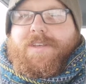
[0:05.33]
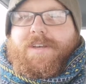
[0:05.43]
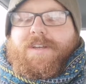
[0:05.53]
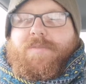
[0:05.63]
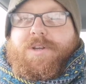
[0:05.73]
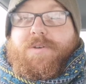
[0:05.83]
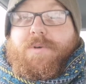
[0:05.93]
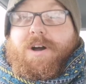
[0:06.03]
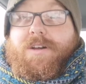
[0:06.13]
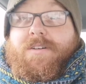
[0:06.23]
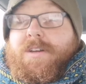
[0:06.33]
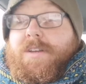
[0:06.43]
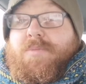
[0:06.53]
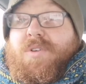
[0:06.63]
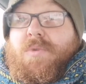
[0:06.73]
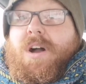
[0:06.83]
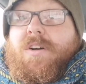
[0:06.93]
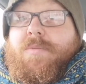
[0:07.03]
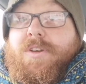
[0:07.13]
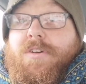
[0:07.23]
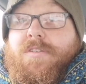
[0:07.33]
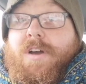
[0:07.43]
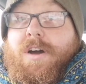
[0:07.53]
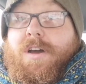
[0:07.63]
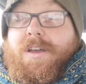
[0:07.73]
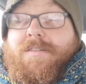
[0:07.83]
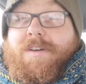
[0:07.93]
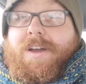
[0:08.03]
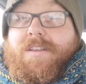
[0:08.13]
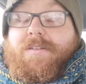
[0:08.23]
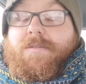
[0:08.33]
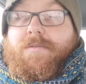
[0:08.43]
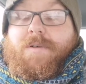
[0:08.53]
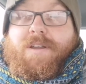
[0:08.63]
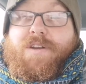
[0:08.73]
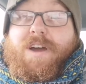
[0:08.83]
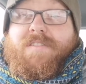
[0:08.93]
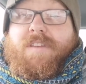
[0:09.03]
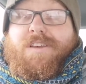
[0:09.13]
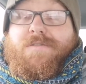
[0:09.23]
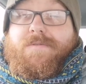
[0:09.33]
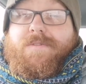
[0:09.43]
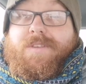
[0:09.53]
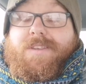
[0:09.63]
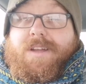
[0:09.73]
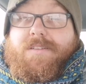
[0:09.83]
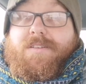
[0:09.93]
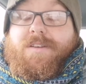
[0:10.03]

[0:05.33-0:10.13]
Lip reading: It's been a while, and it's been a while because I have had, well, not had flu. That's an